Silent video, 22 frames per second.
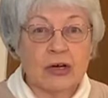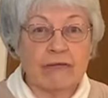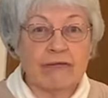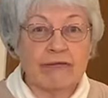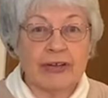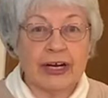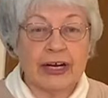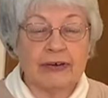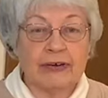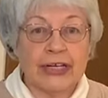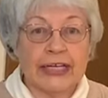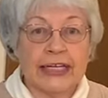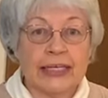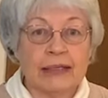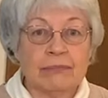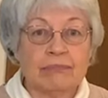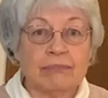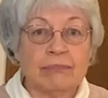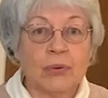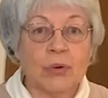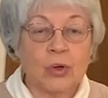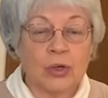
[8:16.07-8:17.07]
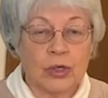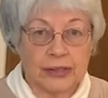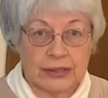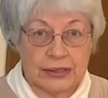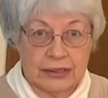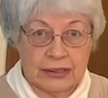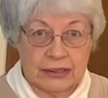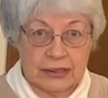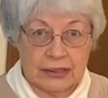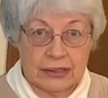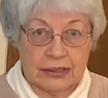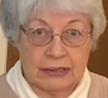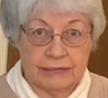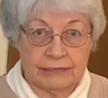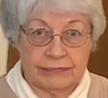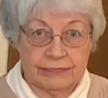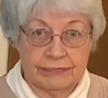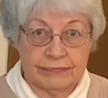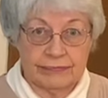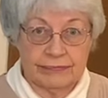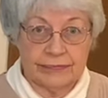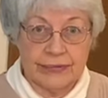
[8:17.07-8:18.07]
very important,
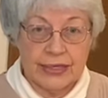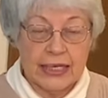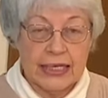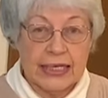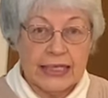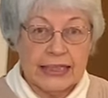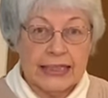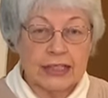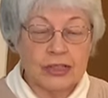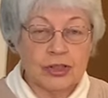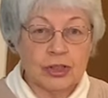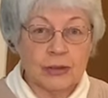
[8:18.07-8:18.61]
that